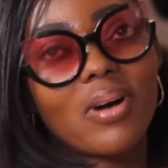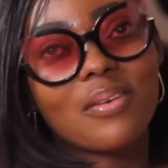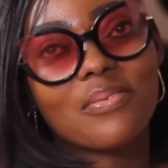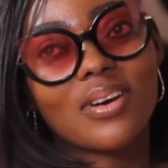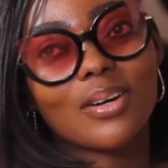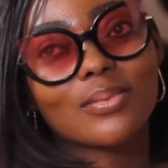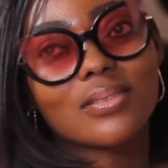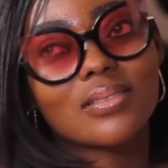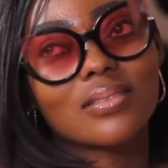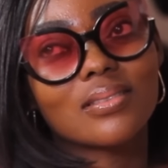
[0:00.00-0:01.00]
I
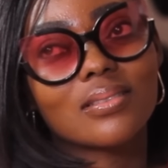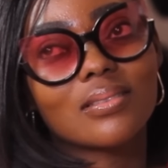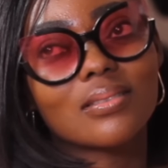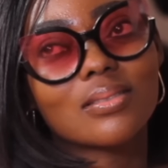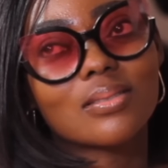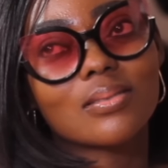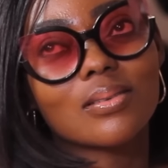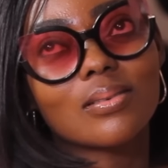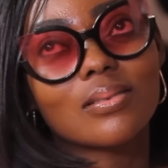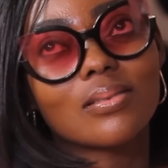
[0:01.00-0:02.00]
felt
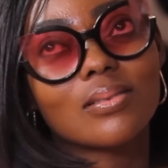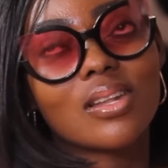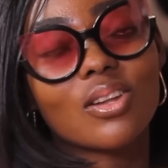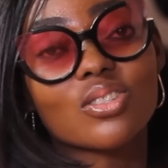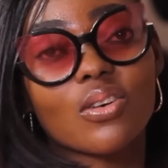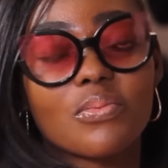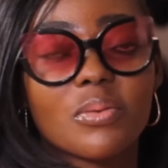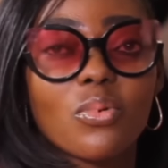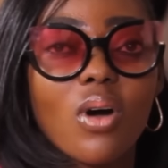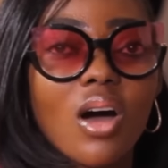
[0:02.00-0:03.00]
so... A lot of
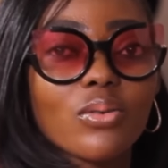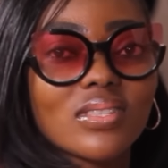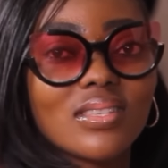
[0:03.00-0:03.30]
people out